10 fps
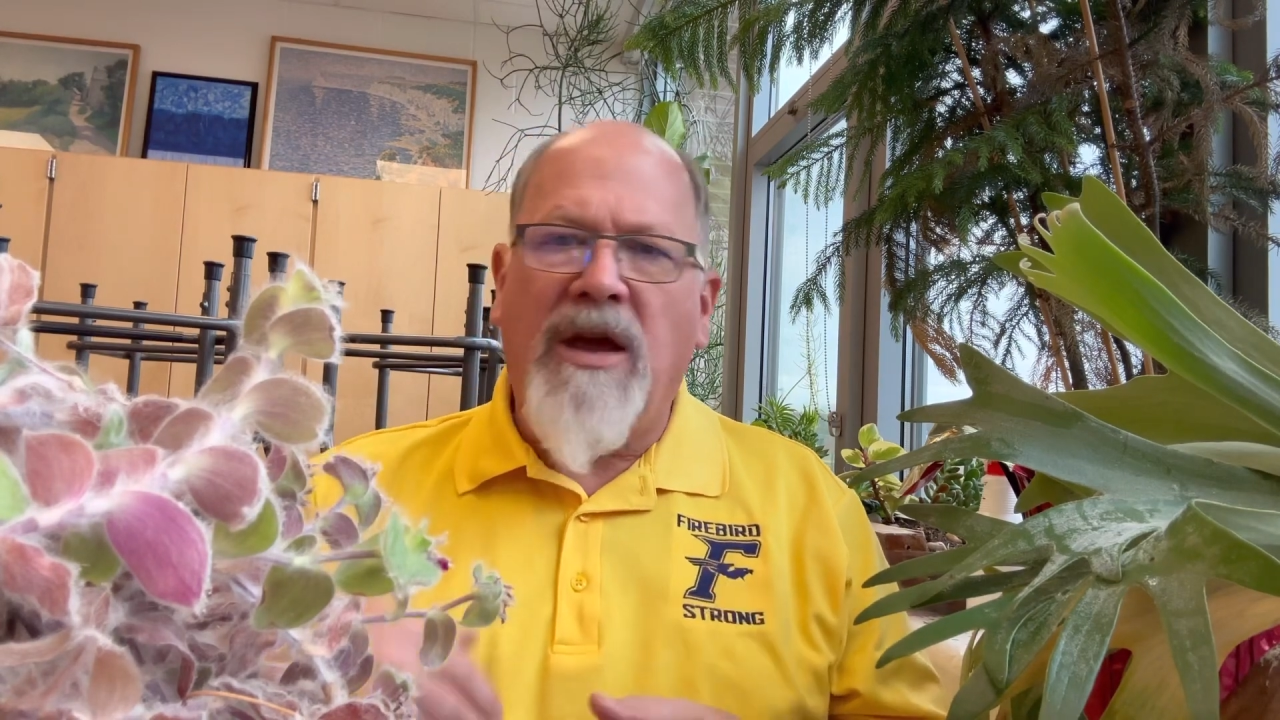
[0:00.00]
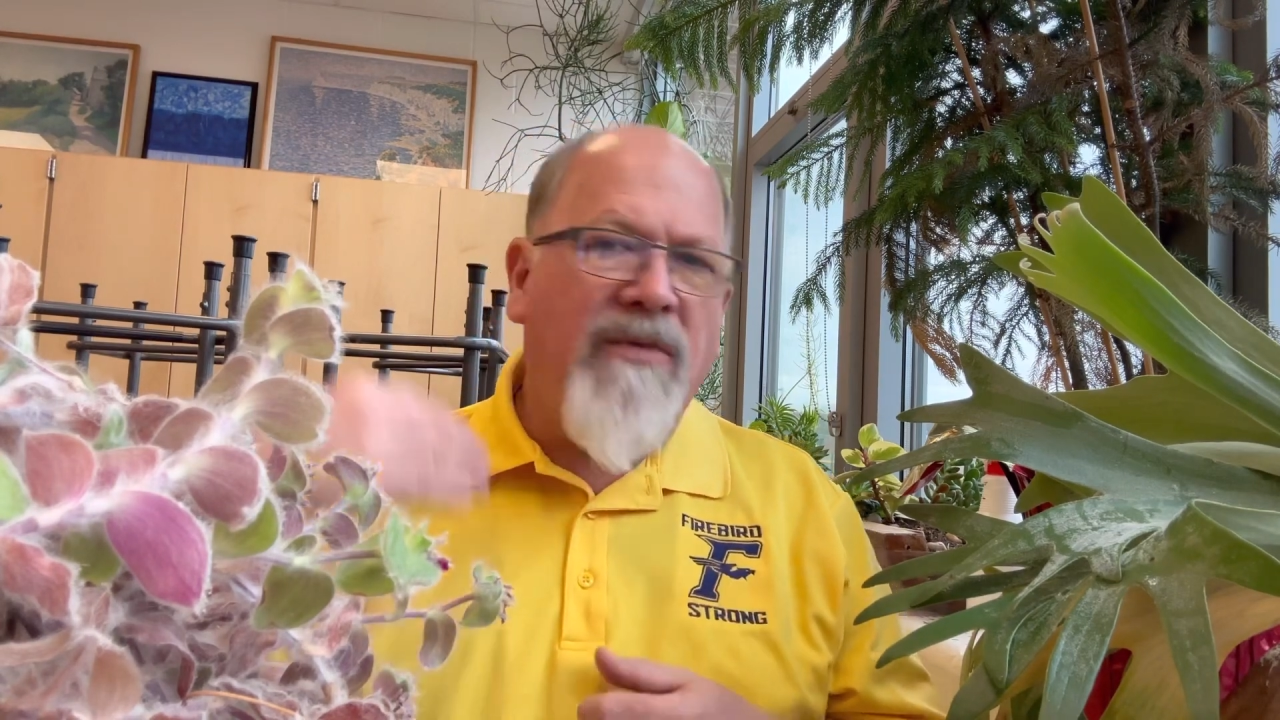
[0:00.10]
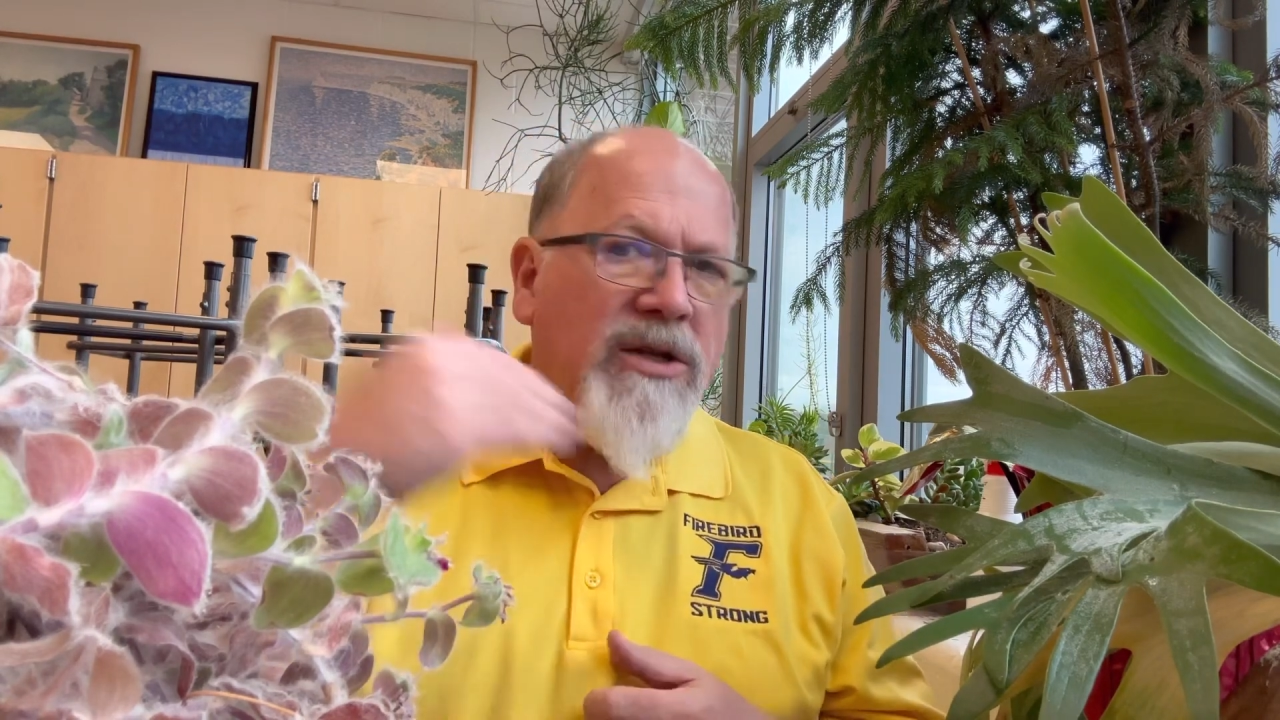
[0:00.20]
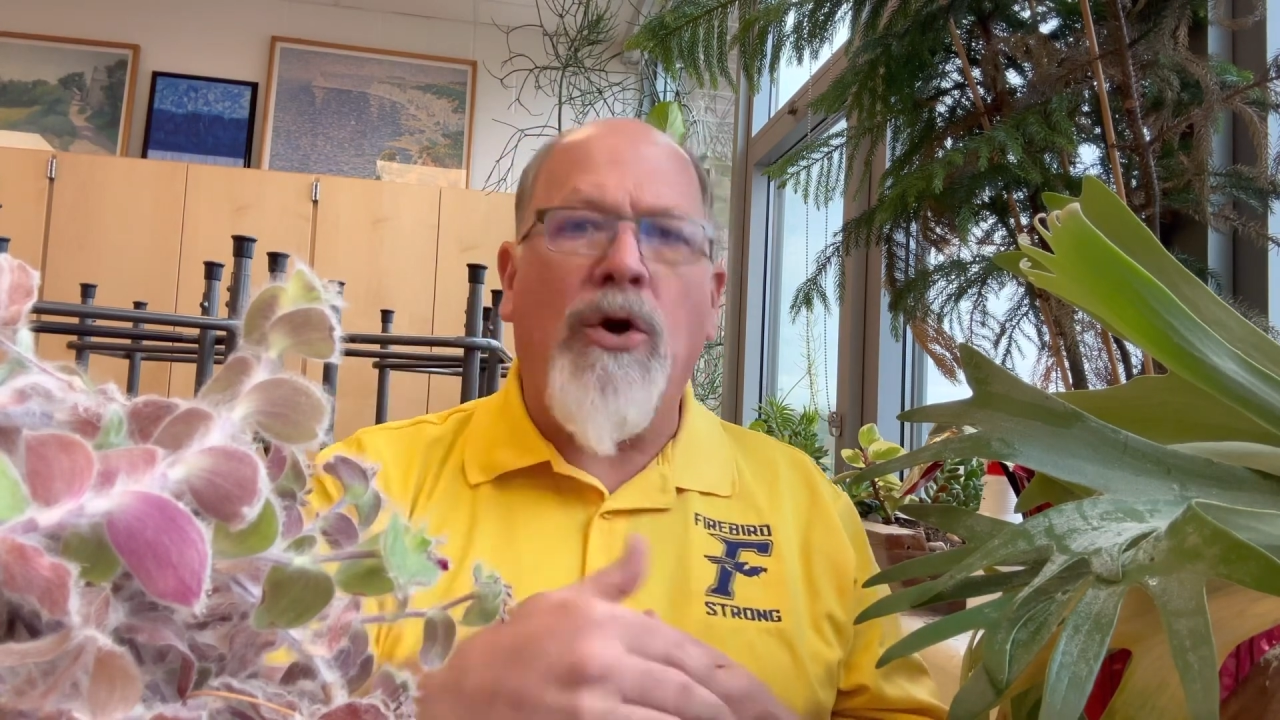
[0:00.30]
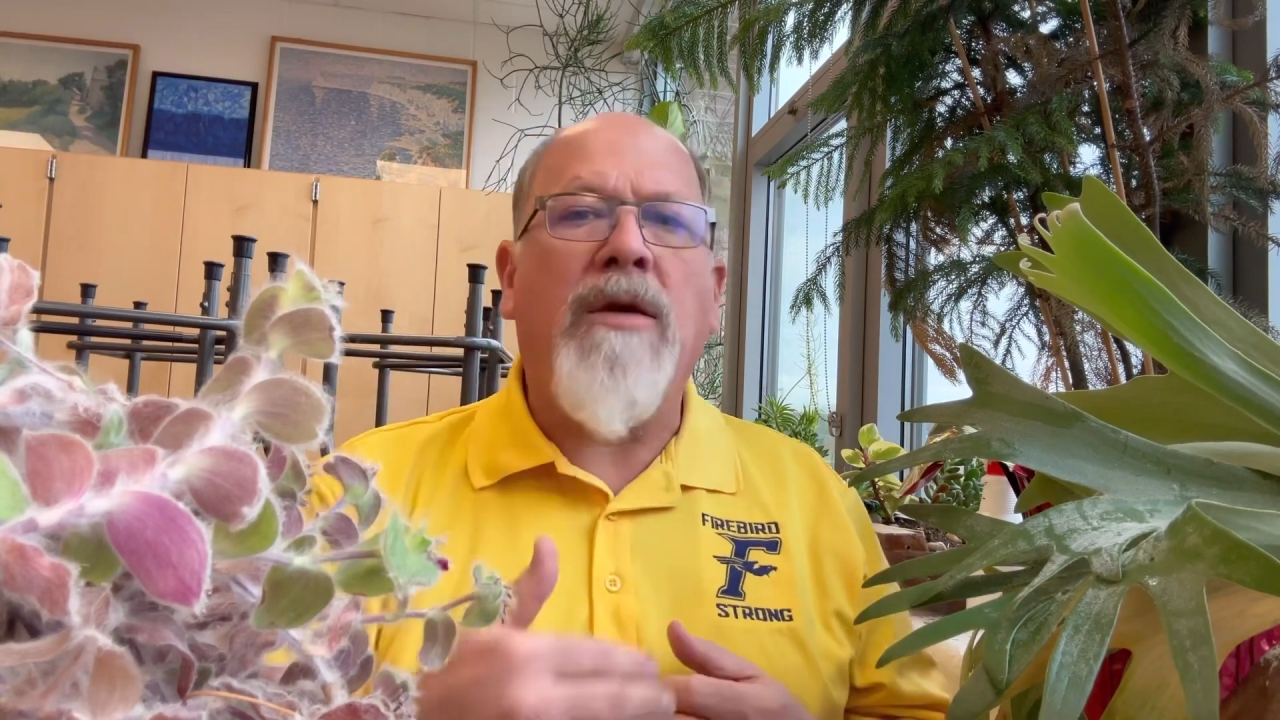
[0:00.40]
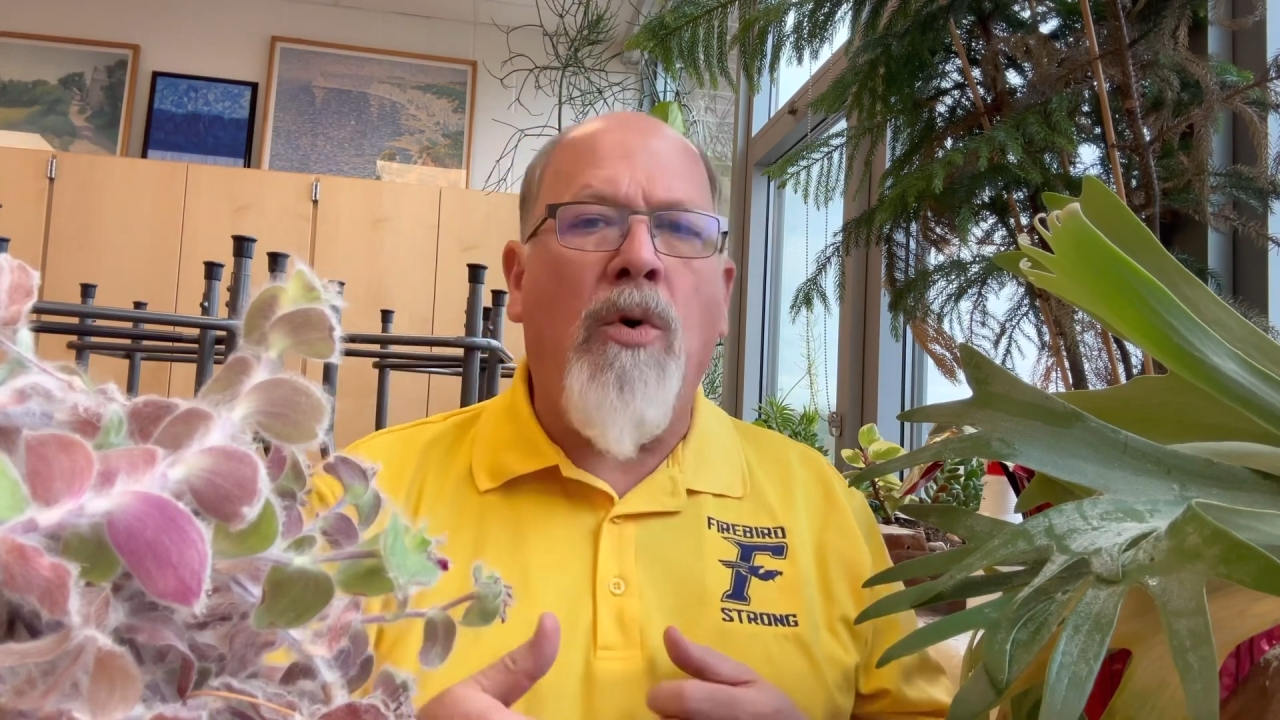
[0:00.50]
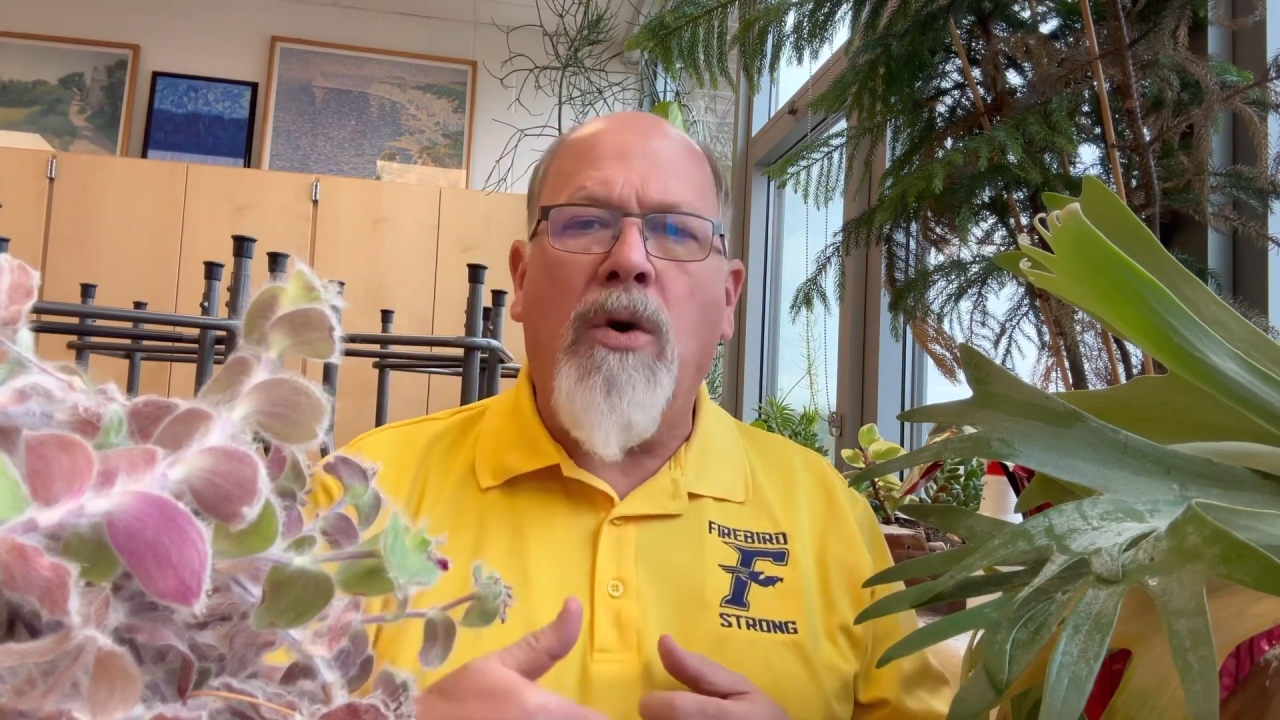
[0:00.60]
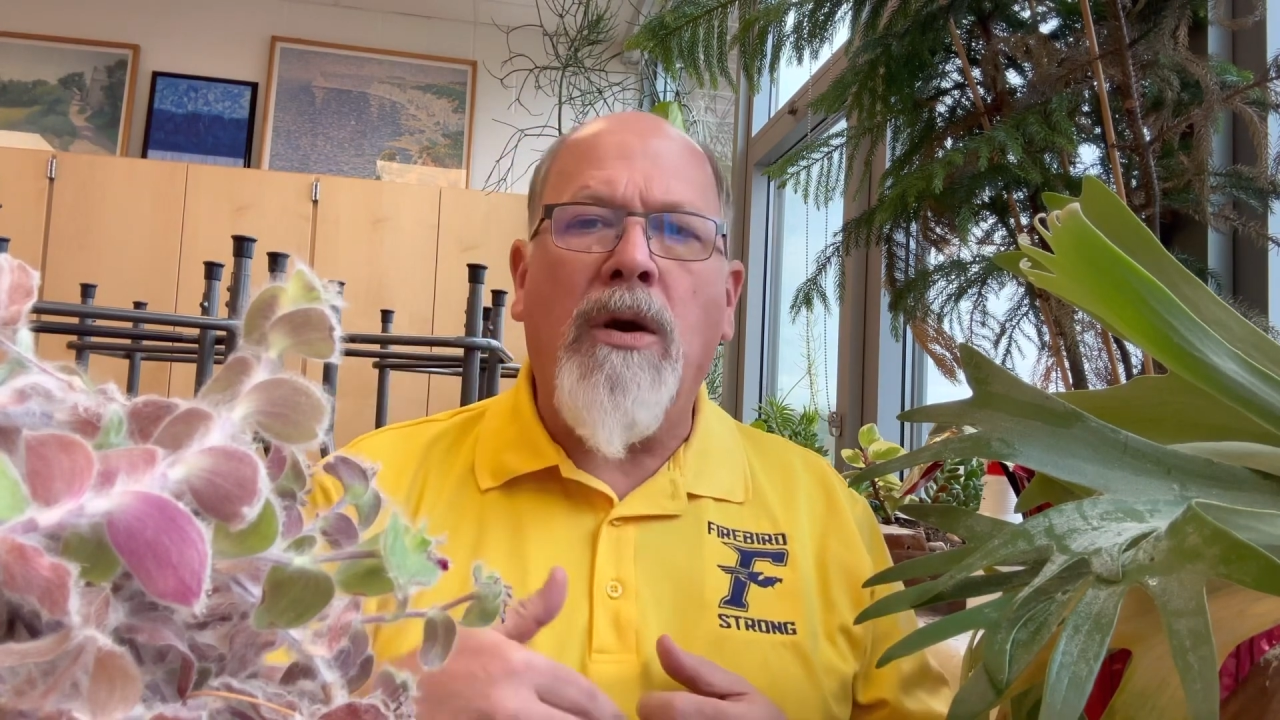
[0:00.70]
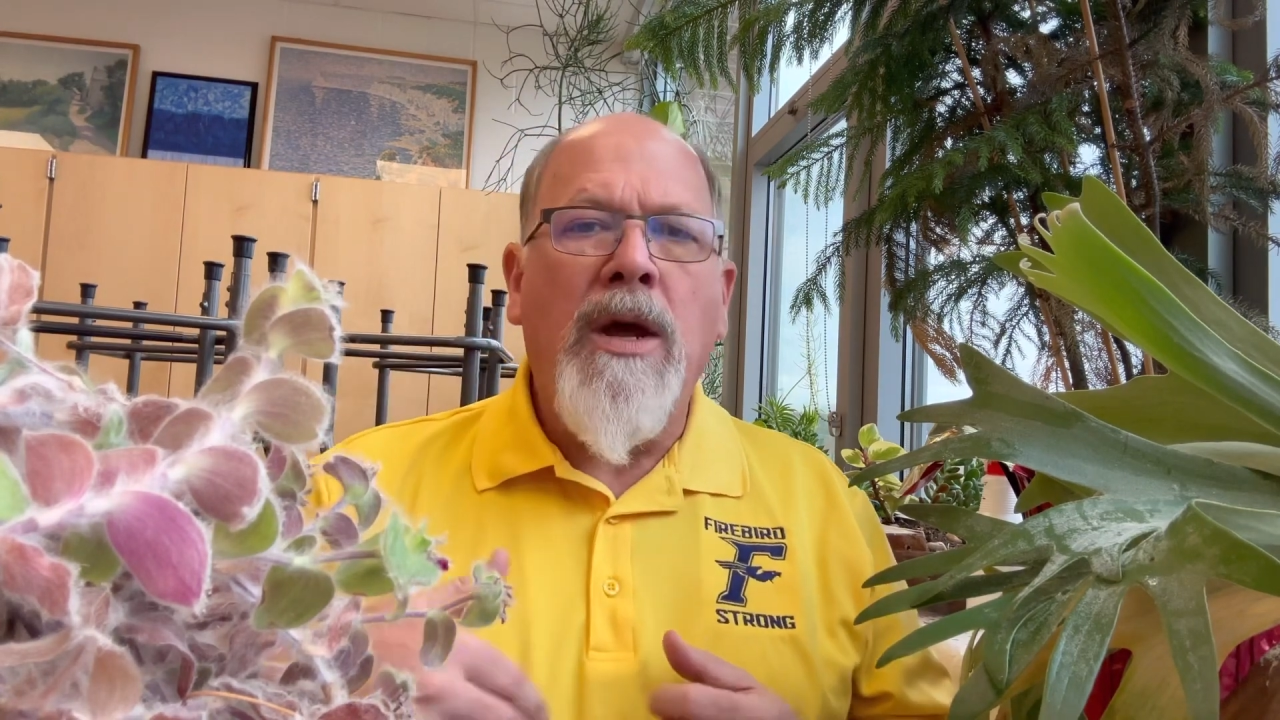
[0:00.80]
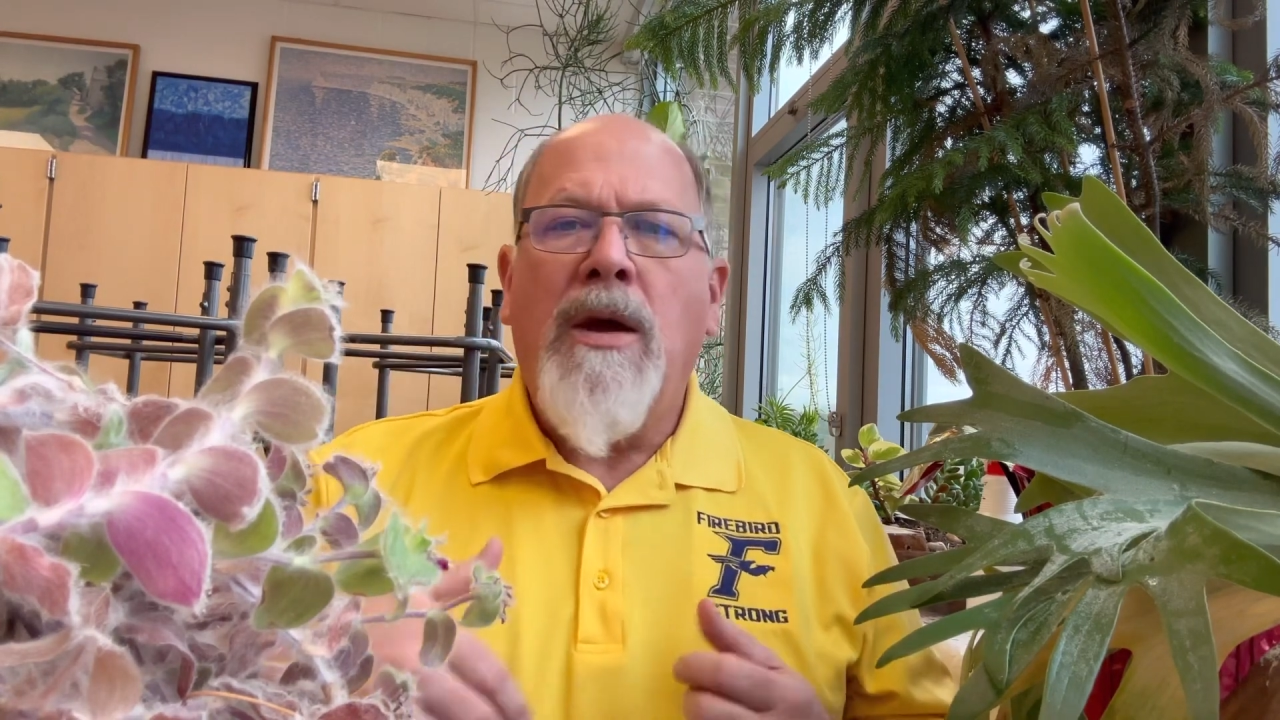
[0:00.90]
if I drink
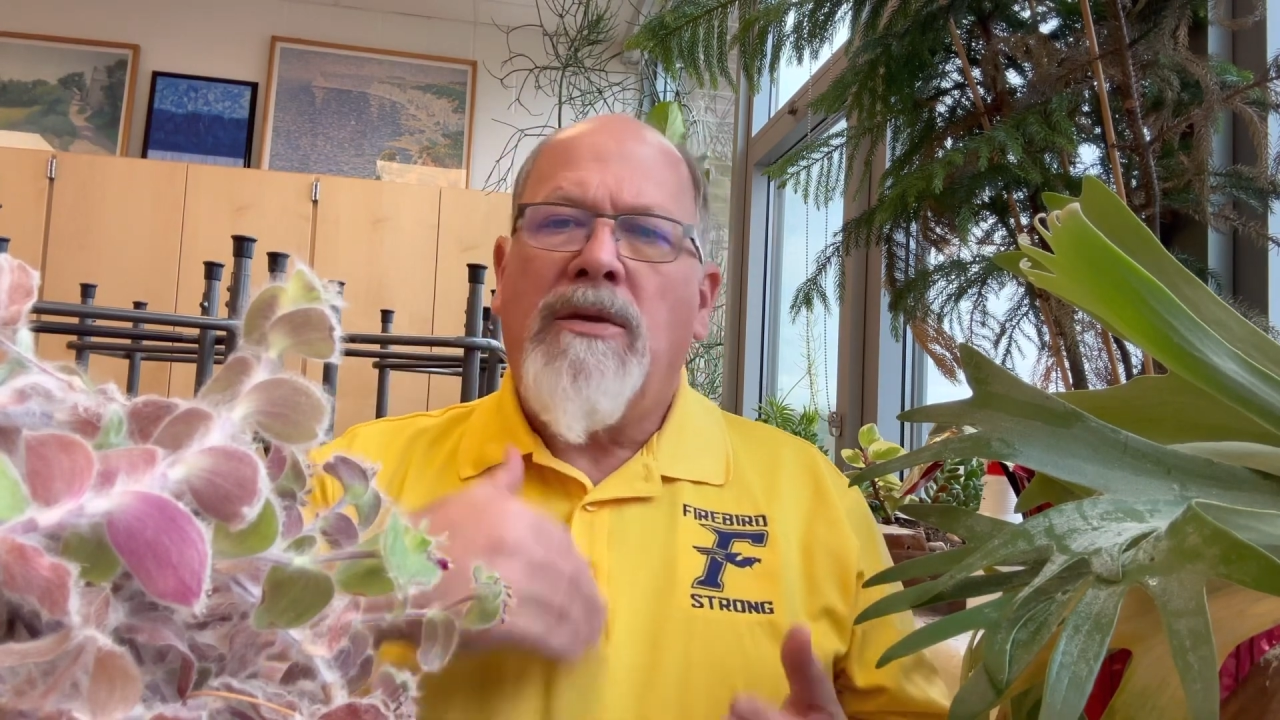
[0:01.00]
more,